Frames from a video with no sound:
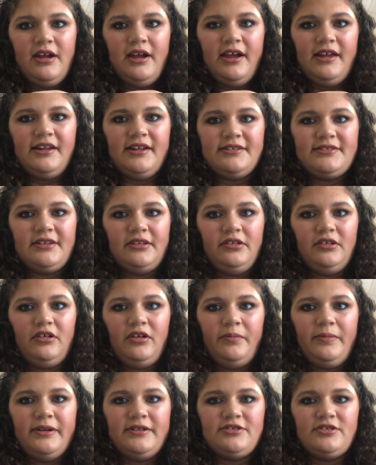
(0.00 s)
It is a
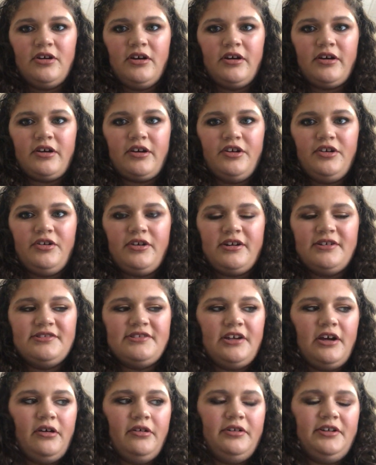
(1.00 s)
little bit darker, you can
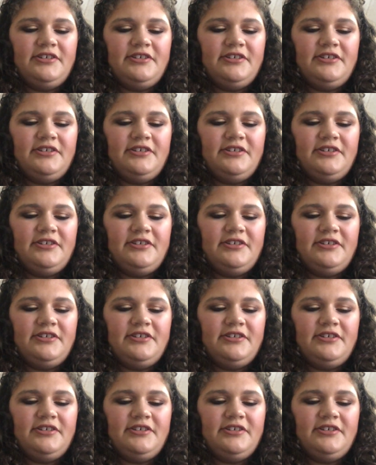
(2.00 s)
tell.